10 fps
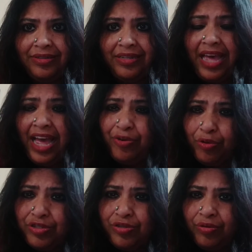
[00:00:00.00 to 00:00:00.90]
And
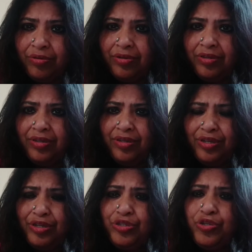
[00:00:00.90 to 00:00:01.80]
also,
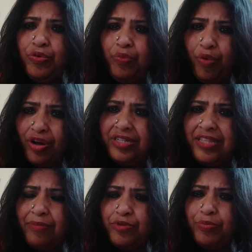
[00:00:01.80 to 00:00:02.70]
do you want
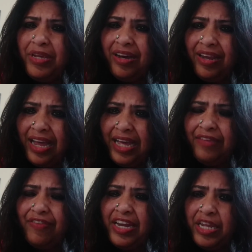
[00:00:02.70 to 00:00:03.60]
them to be alive
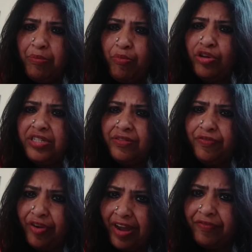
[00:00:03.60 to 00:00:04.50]
and immortal
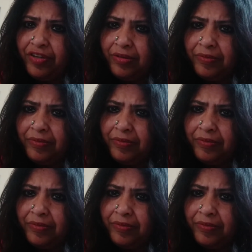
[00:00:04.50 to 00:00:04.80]
forever?"